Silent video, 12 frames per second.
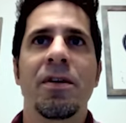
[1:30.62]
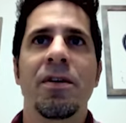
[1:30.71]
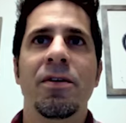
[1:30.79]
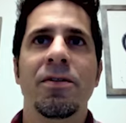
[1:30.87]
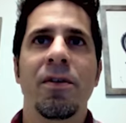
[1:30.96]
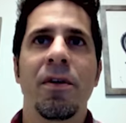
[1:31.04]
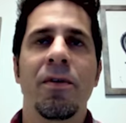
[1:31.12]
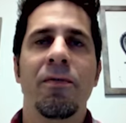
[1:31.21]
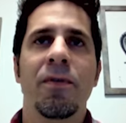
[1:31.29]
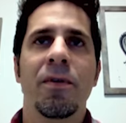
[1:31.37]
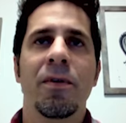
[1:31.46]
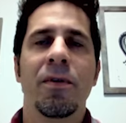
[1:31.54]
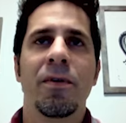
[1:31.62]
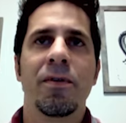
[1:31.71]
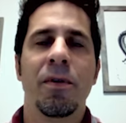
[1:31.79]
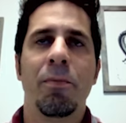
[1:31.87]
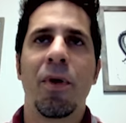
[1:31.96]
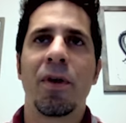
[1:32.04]
So for
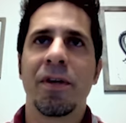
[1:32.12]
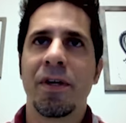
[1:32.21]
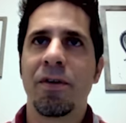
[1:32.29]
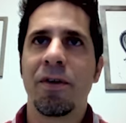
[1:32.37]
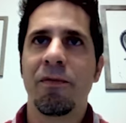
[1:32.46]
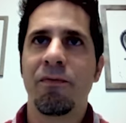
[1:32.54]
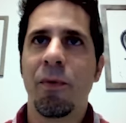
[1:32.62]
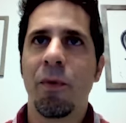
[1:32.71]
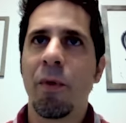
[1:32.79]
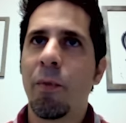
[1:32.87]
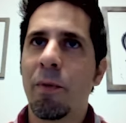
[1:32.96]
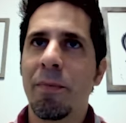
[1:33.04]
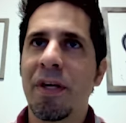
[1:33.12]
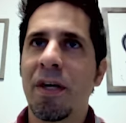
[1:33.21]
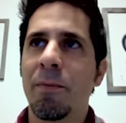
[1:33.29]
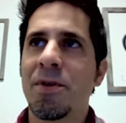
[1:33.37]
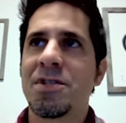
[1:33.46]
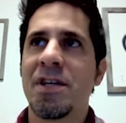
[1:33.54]
the part that you're looking for would be
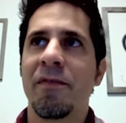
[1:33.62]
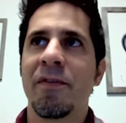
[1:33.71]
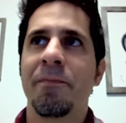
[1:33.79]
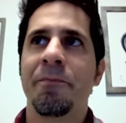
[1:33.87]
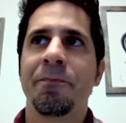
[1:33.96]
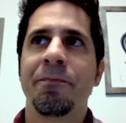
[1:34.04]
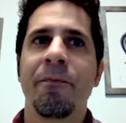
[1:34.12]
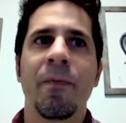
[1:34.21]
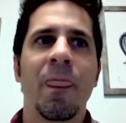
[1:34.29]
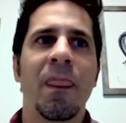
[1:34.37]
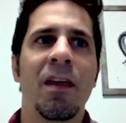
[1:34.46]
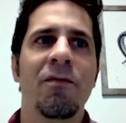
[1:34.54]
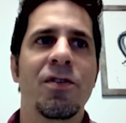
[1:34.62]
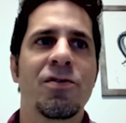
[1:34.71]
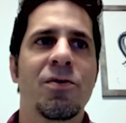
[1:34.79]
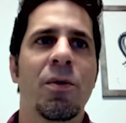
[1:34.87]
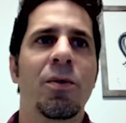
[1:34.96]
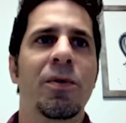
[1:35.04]
number 7. You
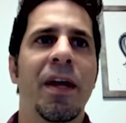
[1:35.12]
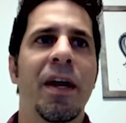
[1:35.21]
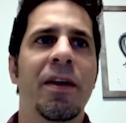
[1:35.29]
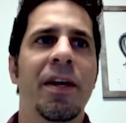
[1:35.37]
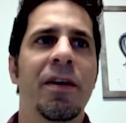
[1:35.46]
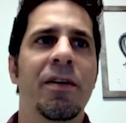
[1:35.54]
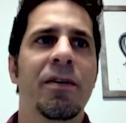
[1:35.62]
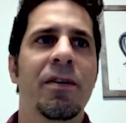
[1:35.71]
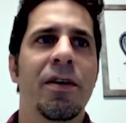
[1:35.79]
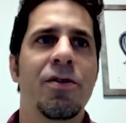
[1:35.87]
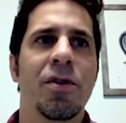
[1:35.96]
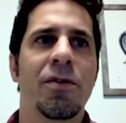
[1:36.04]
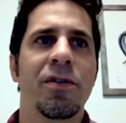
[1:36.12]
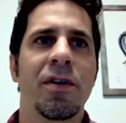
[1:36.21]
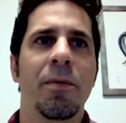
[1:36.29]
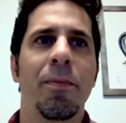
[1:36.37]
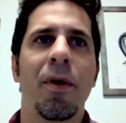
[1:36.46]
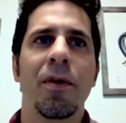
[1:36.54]
scroll down here, it shows you
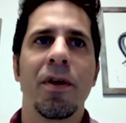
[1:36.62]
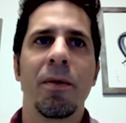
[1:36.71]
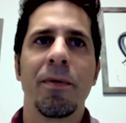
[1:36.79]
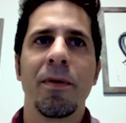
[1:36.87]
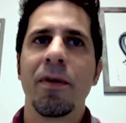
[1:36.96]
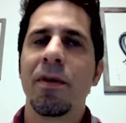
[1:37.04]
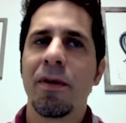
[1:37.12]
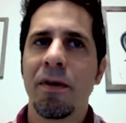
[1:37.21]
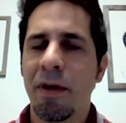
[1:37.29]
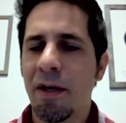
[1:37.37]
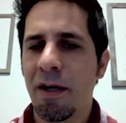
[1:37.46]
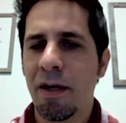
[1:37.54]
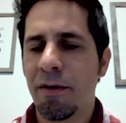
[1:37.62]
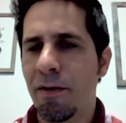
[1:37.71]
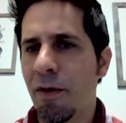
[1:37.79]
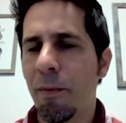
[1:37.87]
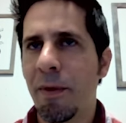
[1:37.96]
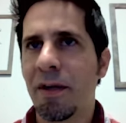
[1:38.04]
your part number,
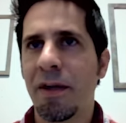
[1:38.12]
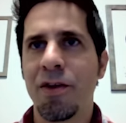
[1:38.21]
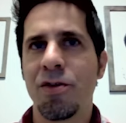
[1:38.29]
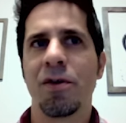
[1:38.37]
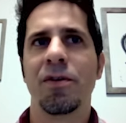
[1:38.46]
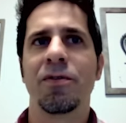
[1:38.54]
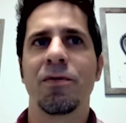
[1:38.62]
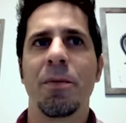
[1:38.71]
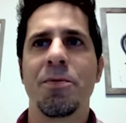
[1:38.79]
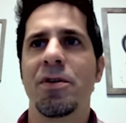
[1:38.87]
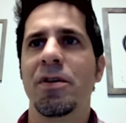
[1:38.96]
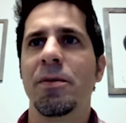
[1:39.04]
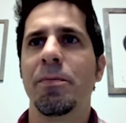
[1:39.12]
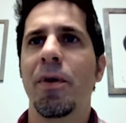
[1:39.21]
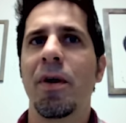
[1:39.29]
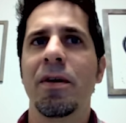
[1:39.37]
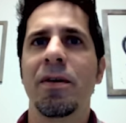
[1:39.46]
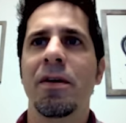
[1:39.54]
nomenclature, description of the
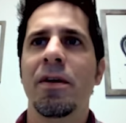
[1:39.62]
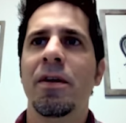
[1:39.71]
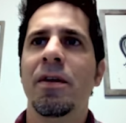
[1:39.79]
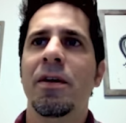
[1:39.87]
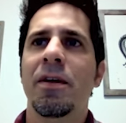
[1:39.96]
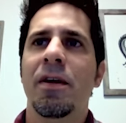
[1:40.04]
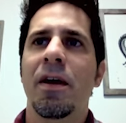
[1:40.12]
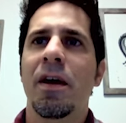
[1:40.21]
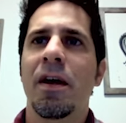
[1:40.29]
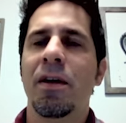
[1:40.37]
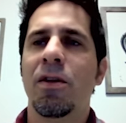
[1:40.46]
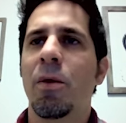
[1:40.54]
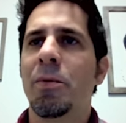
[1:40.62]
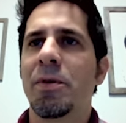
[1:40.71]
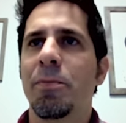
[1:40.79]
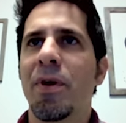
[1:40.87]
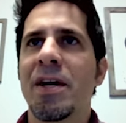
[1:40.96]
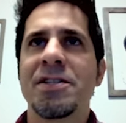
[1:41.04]
part, along with the
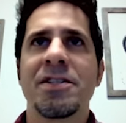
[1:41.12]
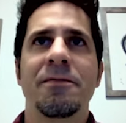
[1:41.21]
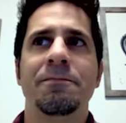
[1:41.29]
price.